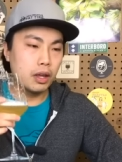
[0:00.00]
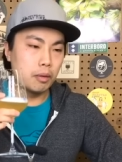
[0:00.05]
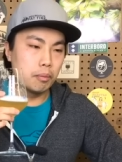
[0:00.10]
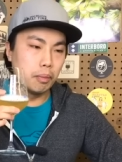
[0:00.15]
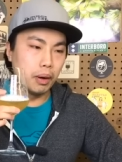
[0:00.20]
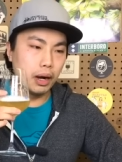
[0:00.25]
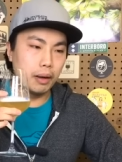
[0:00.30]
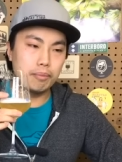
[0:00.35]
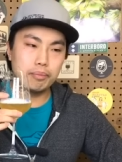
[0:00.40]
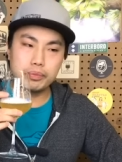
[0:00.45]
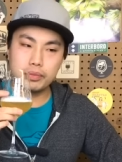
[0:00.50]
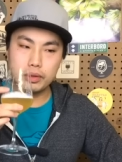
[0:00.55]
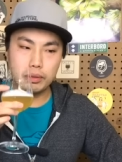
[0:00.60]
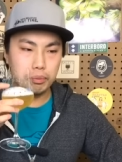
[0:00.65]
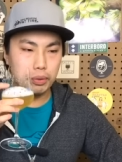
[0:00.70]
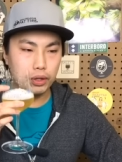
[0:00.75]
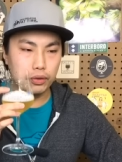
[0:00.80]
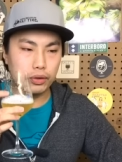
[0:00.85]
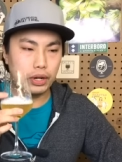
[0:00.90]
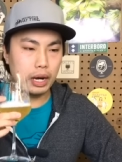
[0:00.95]
but
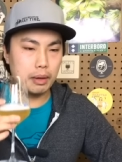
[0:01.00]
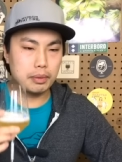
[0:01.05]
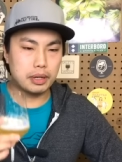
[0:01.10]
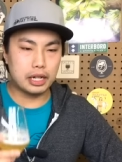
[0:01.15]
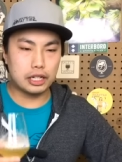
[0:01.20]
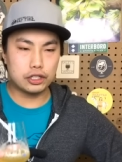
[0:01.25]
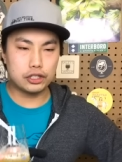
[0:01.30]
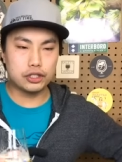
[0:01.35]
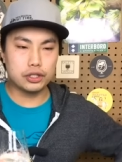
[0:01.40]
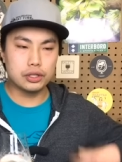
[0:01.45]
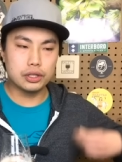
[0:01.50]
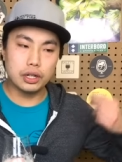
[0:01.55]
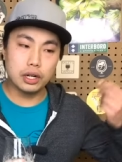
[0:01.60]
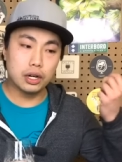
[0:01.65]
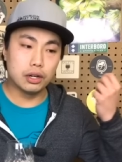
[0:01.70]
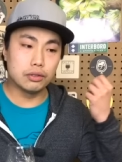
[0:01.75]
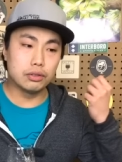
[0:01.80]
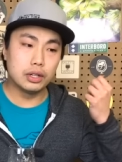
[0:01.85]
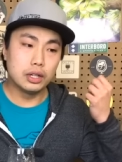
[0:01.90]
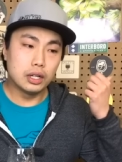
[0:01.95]
beautiful combination
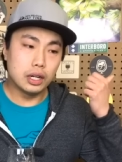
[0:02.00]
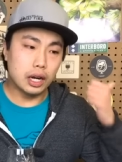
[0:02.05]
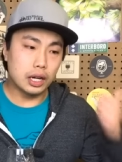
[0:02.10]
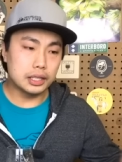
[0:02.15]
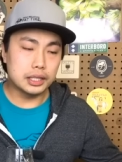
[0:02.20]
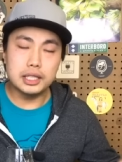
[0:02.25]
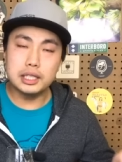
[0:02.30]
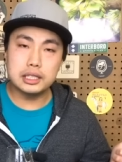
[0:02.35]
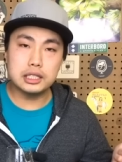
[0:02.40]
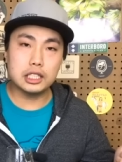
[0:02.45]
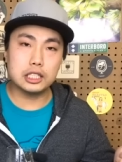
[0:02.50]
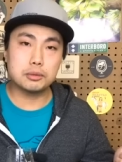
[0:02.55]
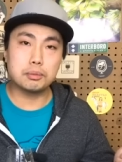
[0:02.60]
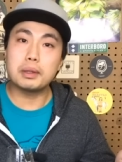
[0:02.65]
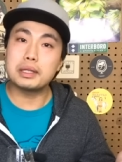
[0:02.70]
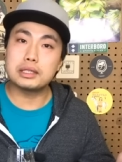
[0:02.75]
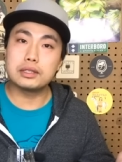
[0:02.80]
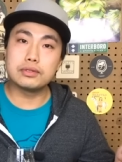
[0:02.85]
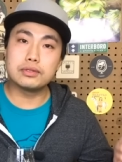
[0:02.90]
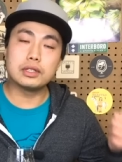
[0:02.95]
of uh, yeast
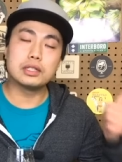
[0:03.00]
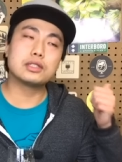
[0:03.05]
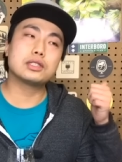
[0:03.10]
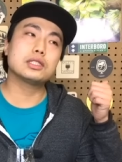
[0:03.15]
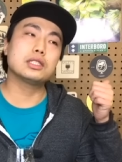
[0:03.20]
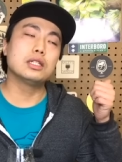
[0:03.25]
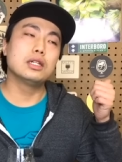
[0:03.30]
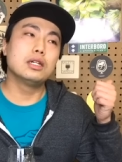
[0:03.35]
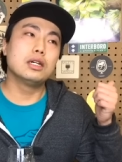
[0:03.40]
expressiveness,